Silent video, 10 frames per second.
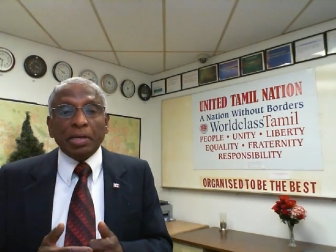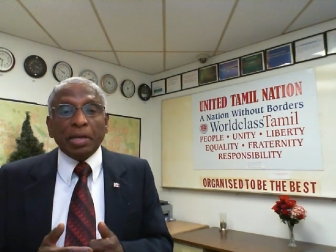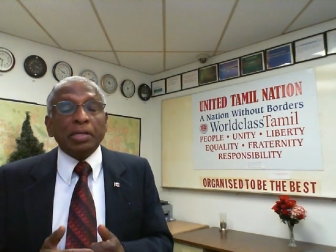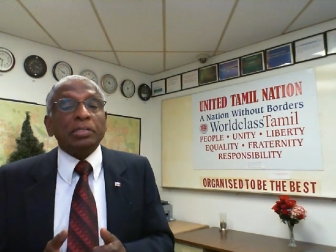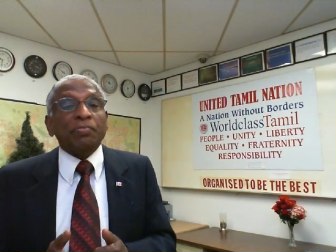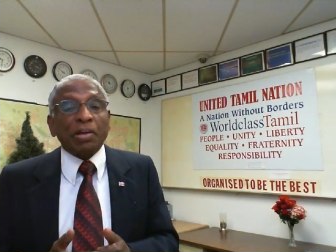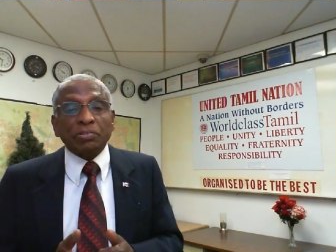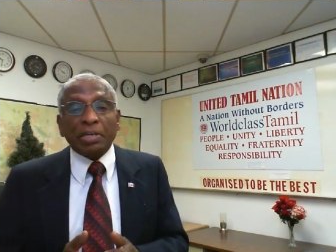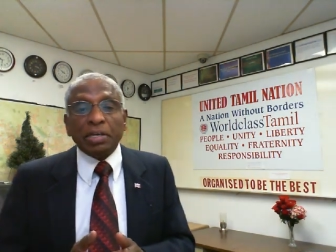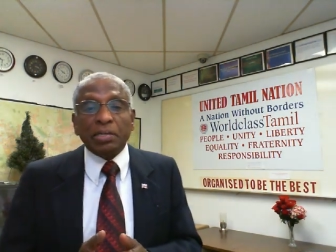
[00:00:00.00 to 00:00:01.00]
It is
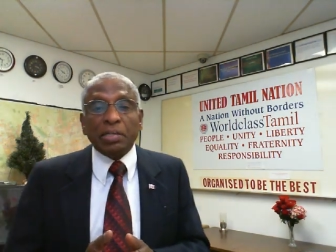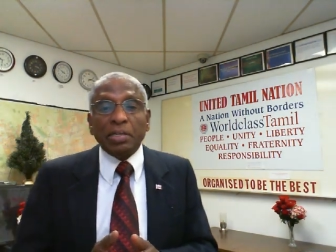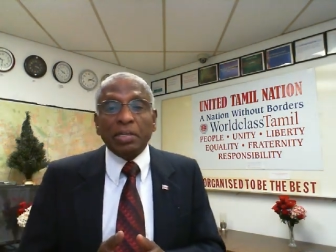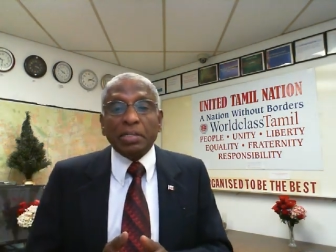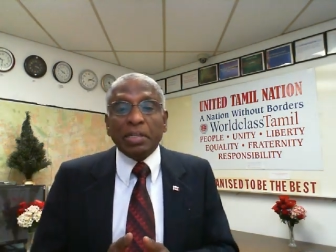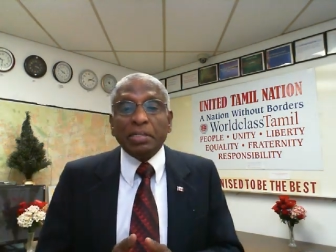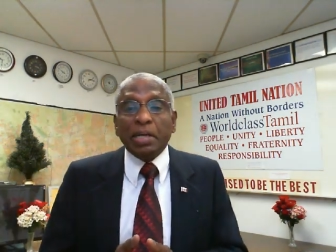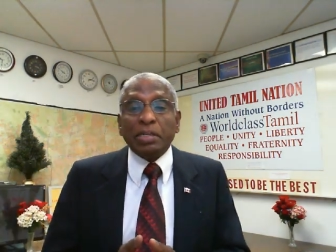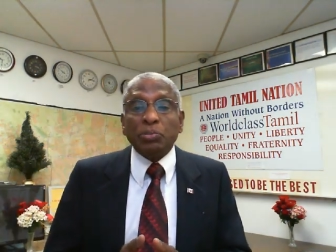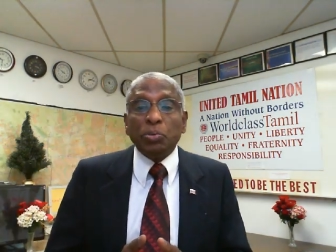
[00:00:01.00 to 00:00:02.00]
frustrated that there
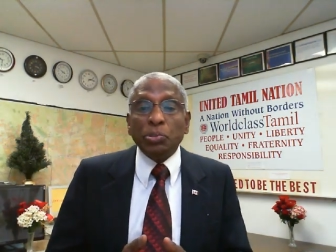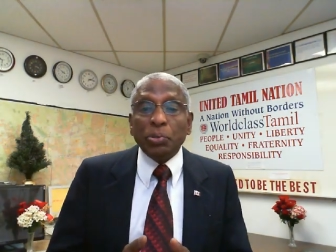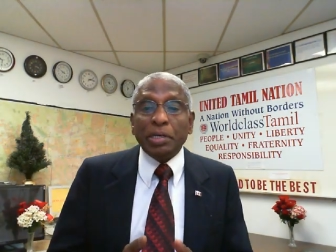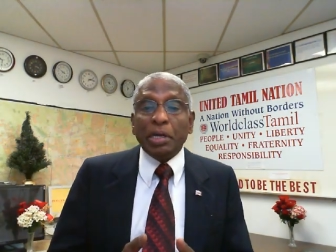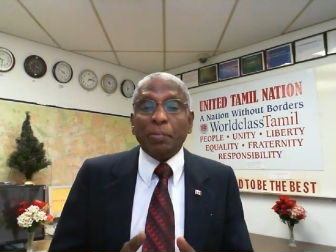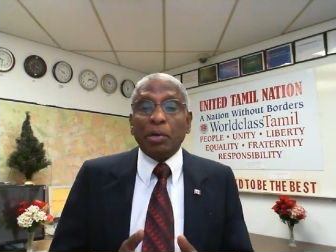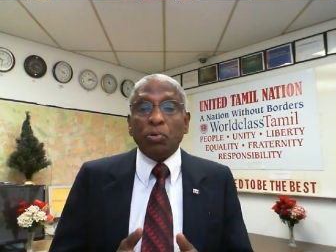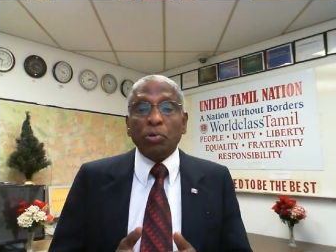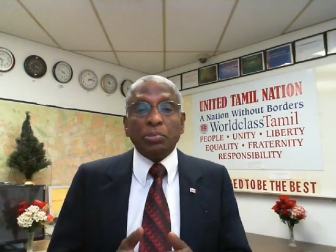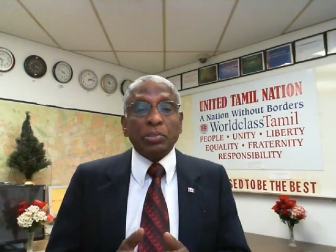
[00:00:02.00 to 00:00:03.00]
is no unity among
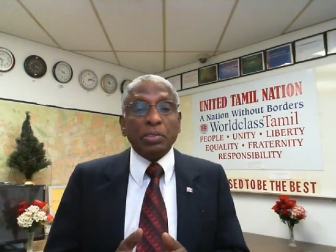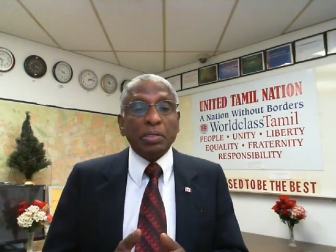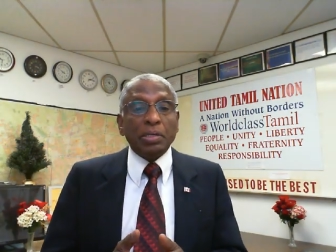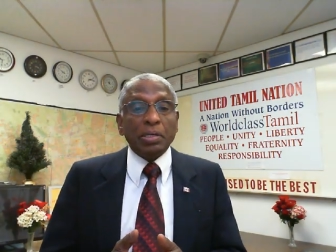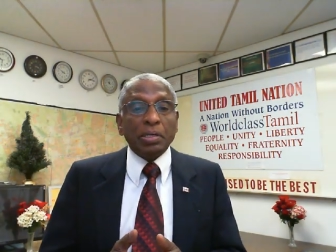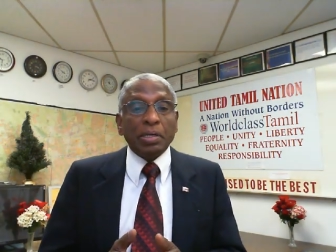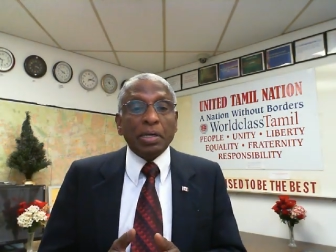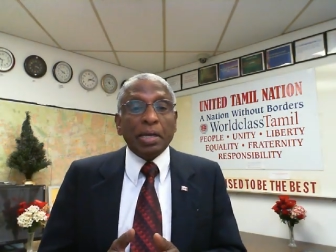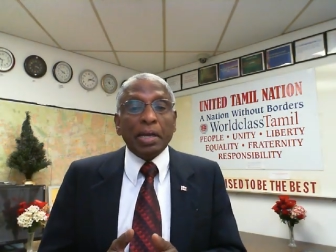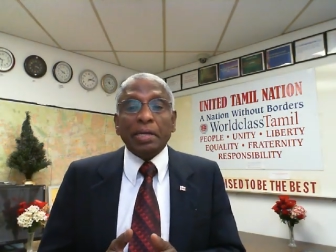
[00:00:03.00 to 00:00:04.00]
groups.
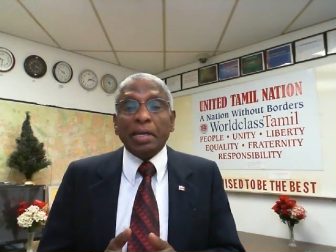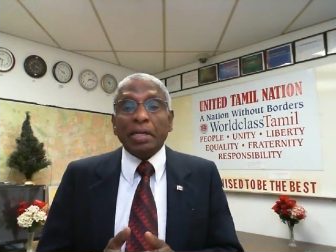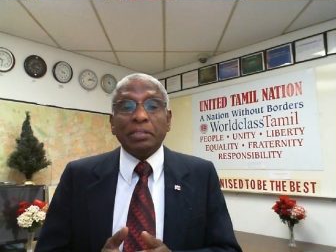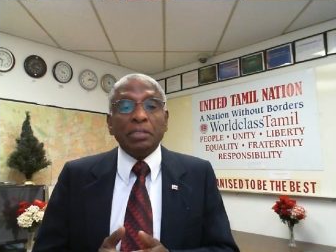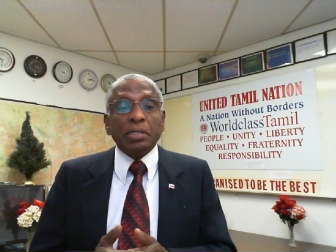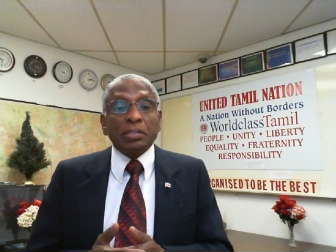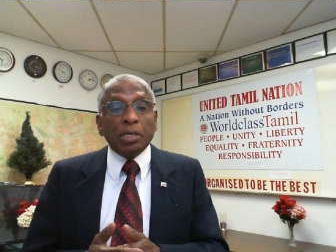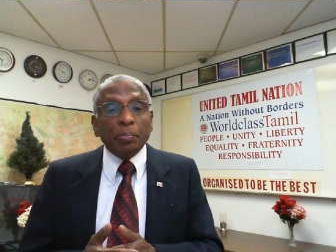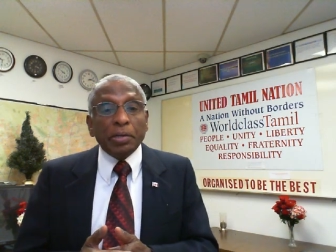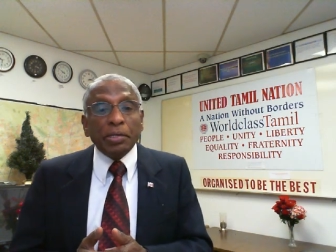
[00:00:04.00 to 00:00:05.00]
It is
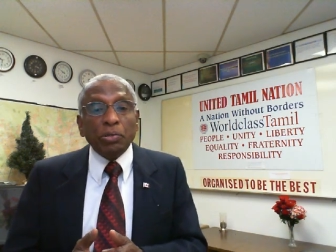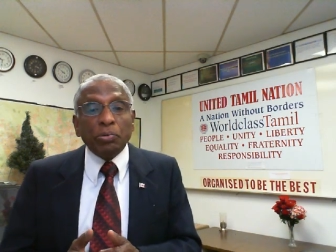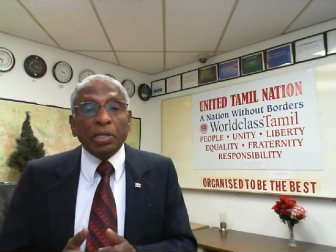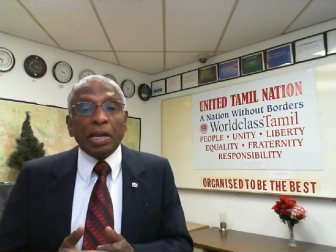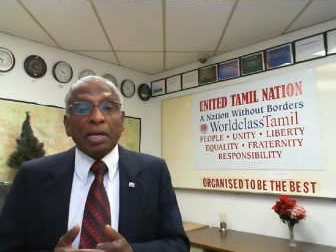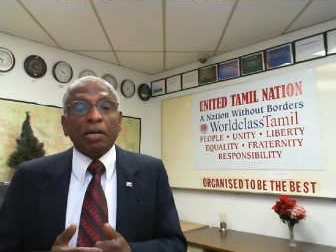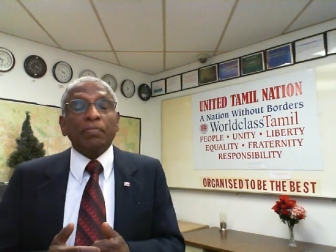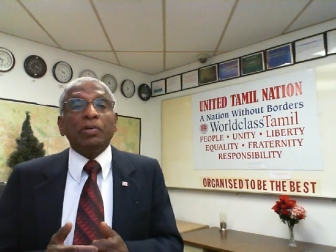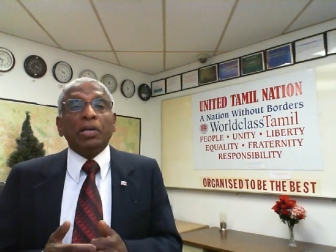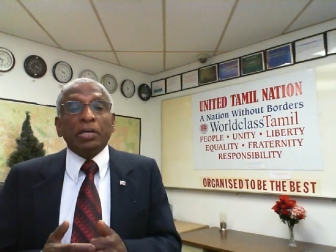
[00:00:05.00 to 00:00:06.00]
simply due to the lack of
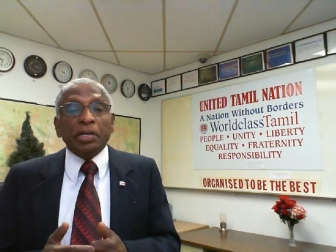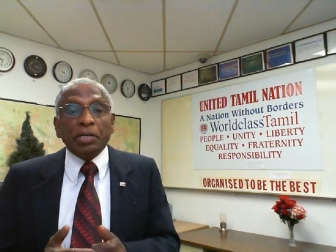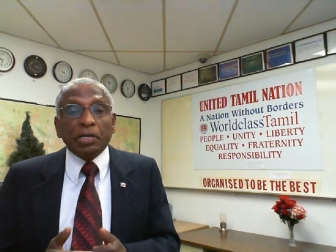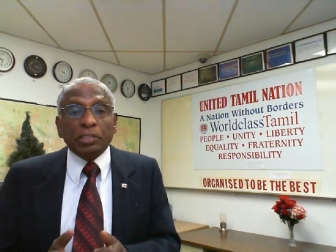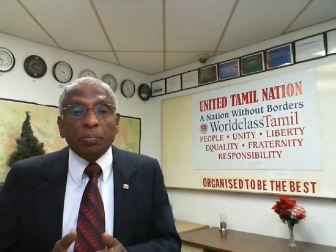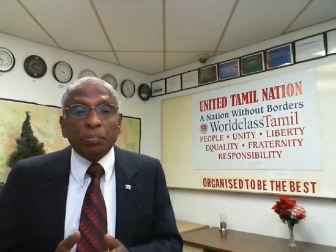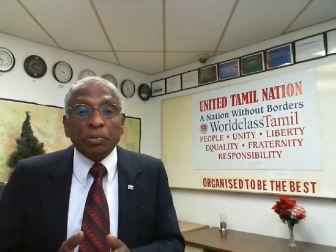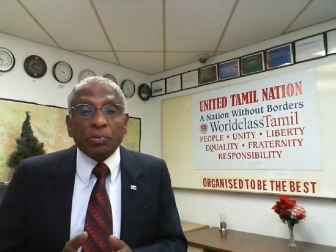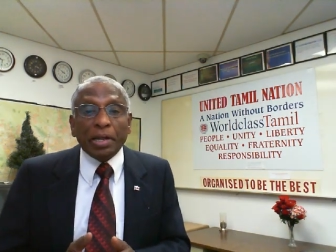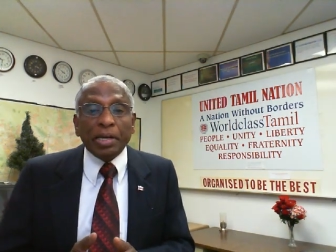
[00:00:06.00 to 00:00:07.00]
leadership,
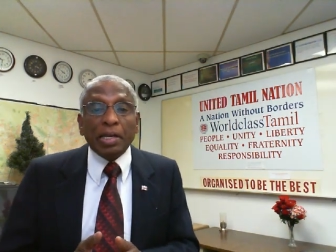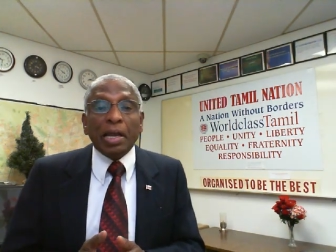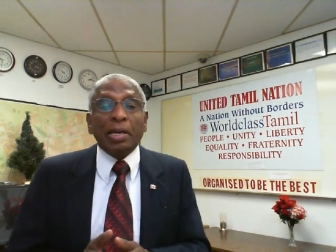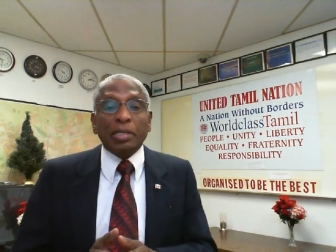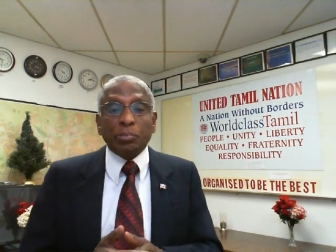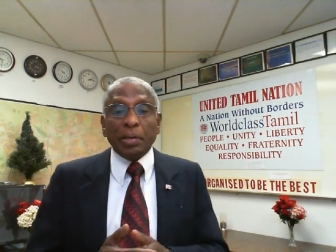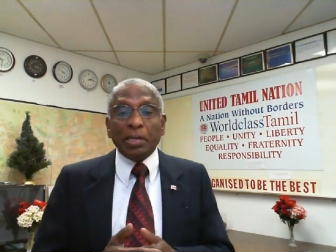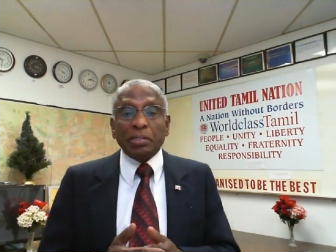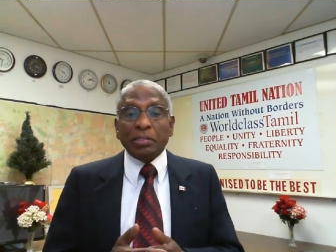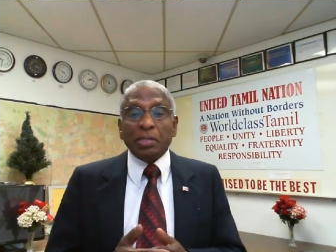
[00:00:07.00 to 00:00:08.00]
training and experience.